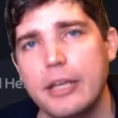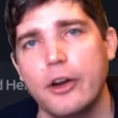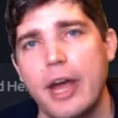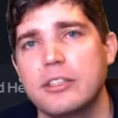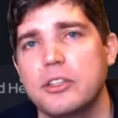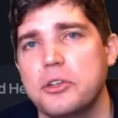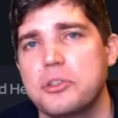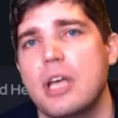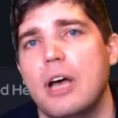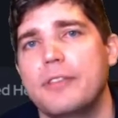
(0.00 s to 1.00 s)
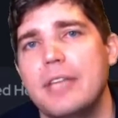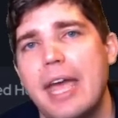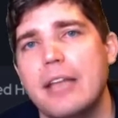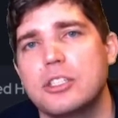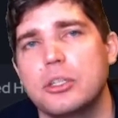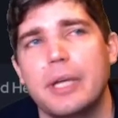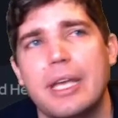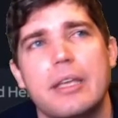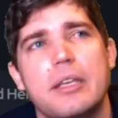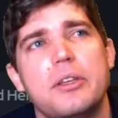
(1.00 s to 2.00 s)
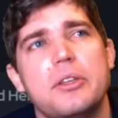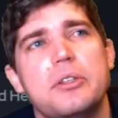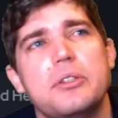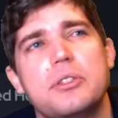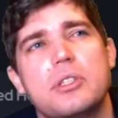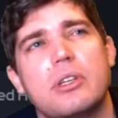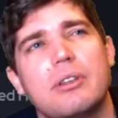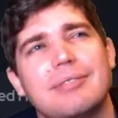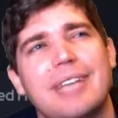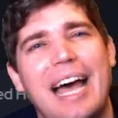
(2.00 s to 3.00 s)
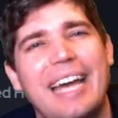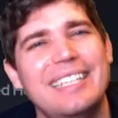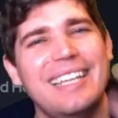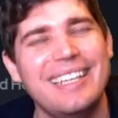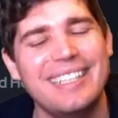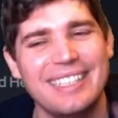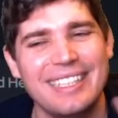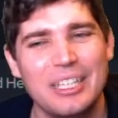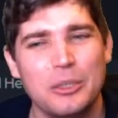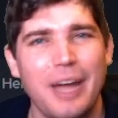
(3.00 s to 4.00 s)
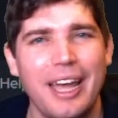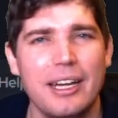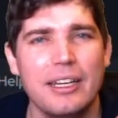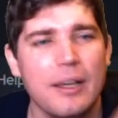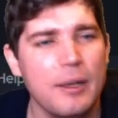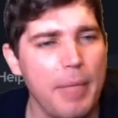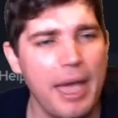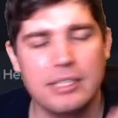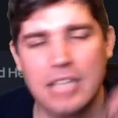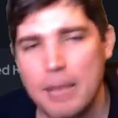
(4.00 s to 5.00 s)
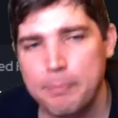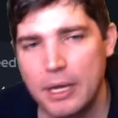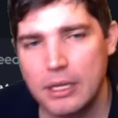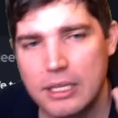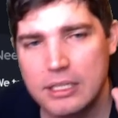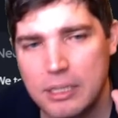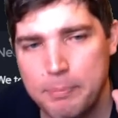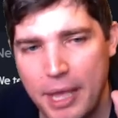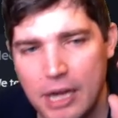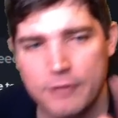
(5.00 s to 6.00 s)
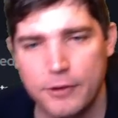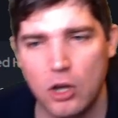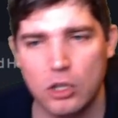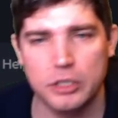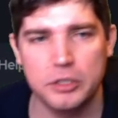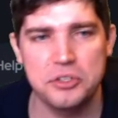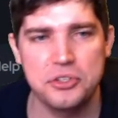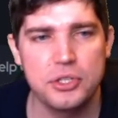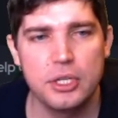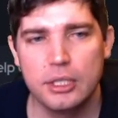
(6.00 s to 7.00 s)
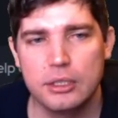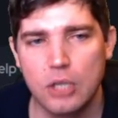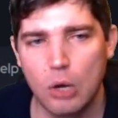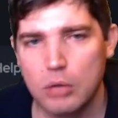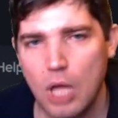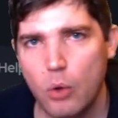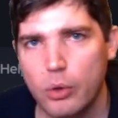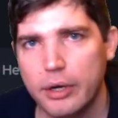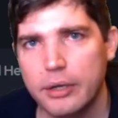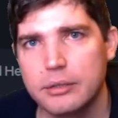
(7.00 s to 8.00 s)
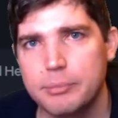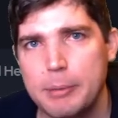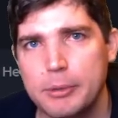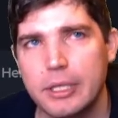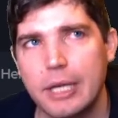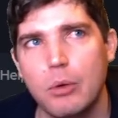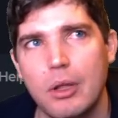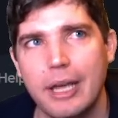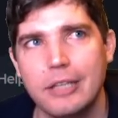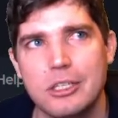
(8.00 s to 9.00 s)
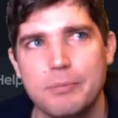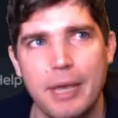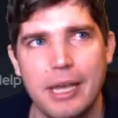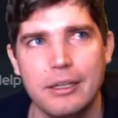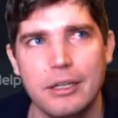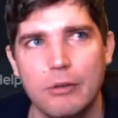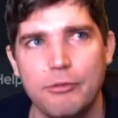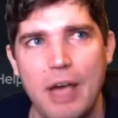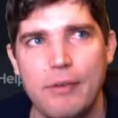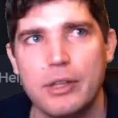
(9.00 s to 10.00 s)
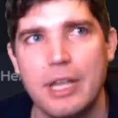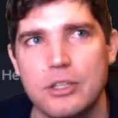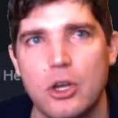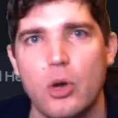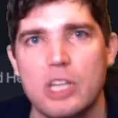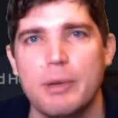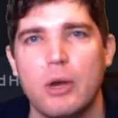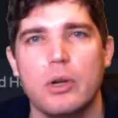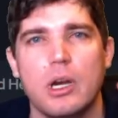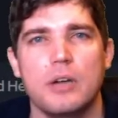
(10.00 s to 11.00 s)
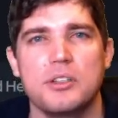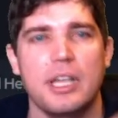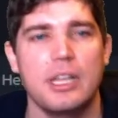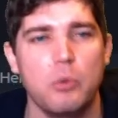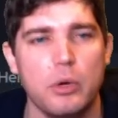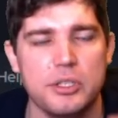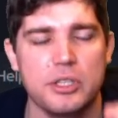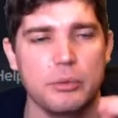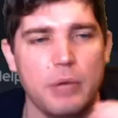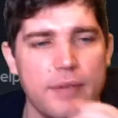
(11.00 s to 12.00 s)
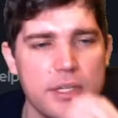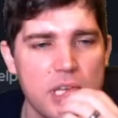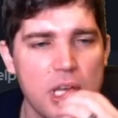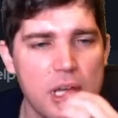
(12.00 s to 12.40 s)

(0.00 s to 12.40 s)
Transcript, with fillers: You're asking yourself. The answer is kinda right? As comp uh, as competitive cards go lower, people are like, well, I could just make you know 500,000 coins by going to a card slightly worse than Revis.